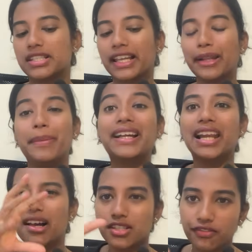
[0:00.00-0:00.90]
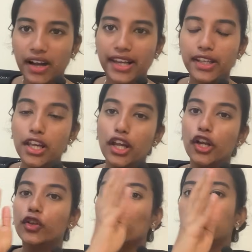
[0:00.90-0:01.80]
They can be classified
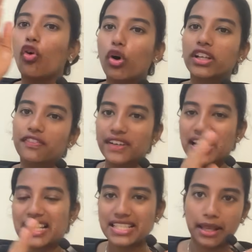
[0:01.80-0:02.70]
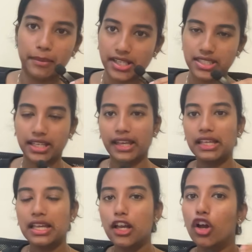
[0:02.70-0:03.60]
into 4 different segments. Okay?
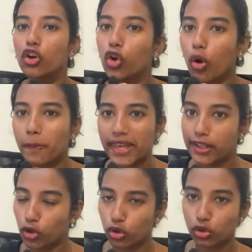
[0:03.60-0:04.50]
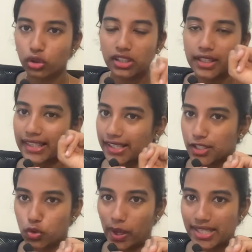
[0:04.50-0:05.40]
Low P, low growth, that
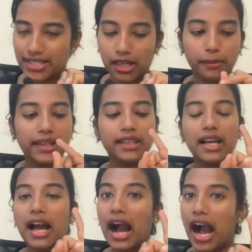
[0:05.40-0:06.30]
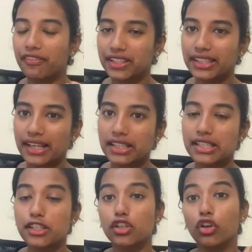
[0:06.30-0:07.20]
is one segment. After that, it
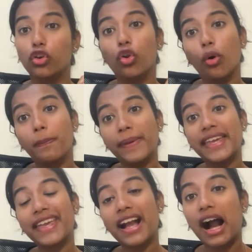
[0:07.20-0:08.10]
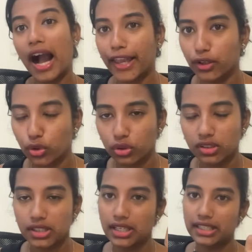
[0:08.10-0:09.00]
is low P, high growth.
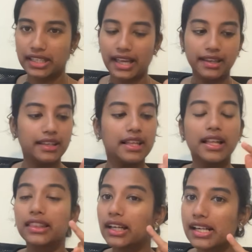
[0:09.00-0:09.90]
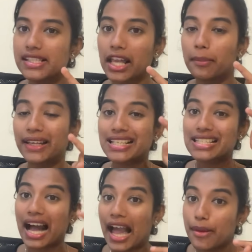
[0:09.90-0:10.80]
Okay? Third segment
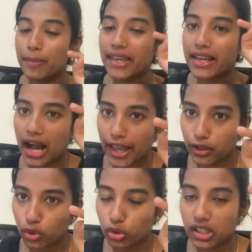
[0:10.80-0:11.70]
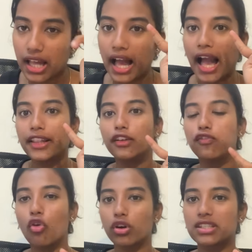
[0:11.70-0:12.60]
is high P, high growth. And the
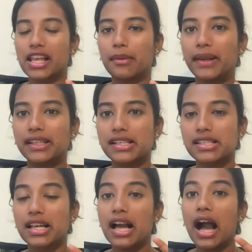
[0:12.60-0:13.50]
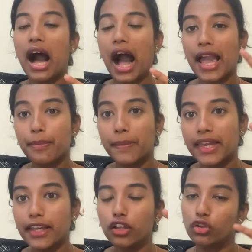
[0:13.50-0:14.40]
fourth segment is high
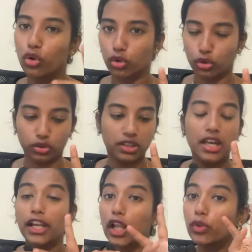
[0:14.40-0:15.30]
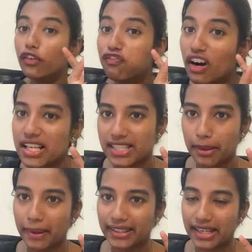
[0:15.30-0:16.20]
P, low growth. Now the first
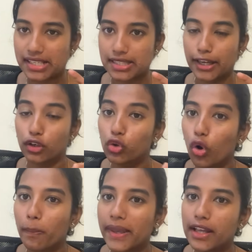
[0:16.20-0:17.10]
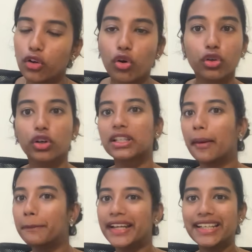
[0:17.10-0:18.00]
segment that is there, low P, low growth,
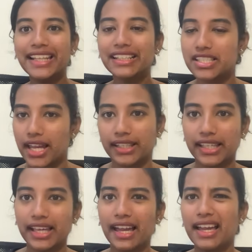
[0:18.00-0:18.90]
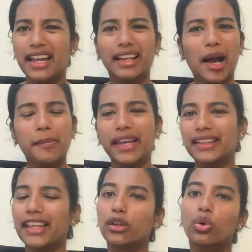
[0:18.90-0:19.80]
completely reject. Okay? I
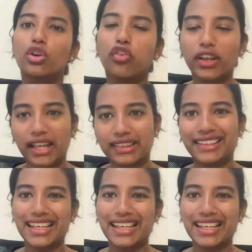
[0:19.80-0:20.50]
mean, they're good for nothing.